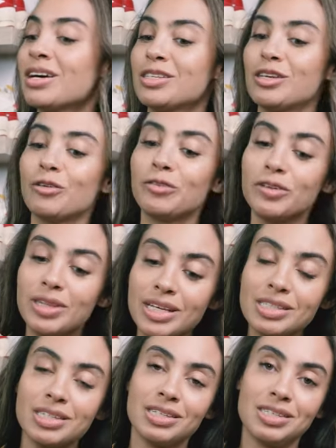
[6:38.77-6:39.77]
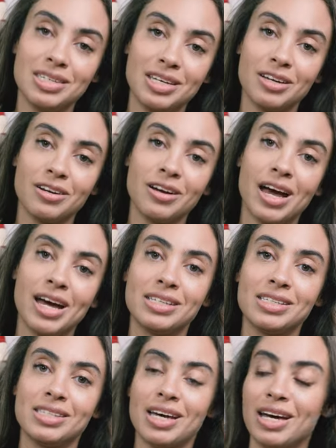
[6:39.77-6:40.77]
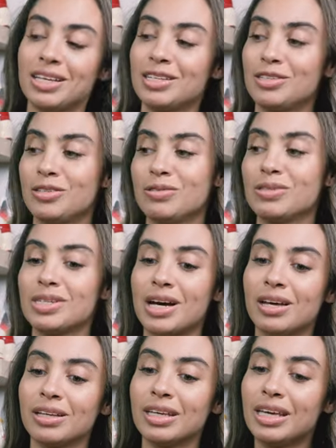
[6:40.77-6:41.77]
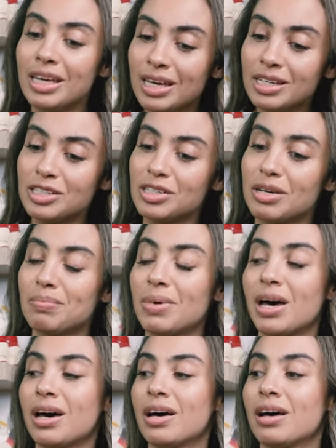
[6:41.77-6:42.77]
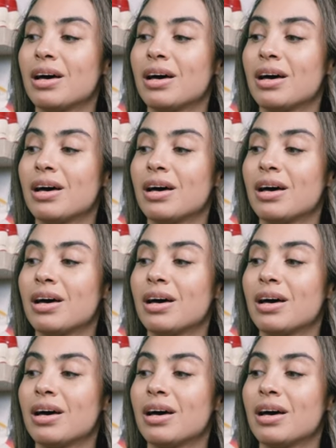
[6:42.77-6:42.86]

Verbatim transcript: So for this sneaker, I decided to style each uh,